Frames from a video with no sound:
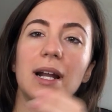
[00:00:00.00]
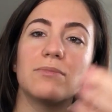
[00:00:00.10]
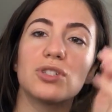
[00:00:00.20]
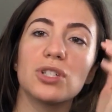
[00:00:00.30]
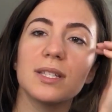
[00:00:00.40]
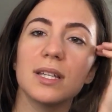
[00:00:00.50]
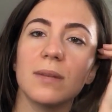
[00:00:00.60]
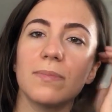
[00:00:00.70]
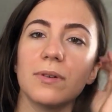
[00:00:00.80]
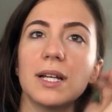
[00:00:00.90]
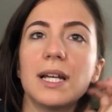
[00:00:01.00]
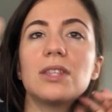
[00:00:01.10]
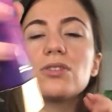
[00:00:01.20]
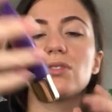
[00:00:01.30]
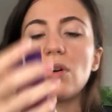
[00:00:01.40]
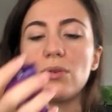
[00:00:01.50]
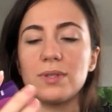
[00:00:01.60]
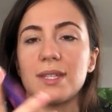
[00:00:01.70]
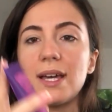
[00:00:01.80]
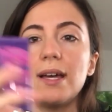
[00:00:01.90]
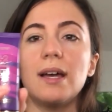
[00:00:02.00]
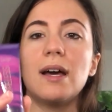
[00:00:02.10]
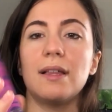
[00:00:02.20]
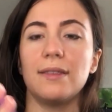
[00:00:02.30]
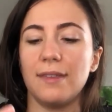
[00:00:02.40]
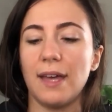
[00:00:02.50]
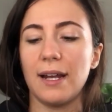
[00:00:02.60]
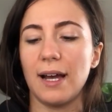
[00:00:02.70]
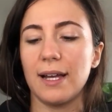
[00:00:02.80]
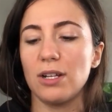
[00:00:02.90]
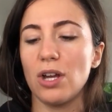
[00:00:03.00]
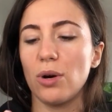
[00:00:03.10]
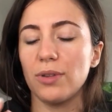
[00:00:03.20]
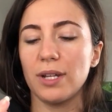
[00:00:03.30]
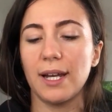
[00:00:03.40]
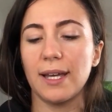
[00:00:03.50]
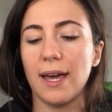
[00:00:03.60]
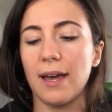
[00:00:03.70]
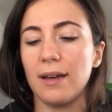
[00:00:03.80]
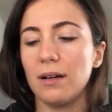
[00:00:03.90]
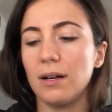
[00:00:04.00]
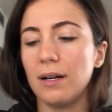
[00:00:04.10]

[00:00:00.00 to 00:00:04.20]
I'm just gonna put it in the zones that I know that I get,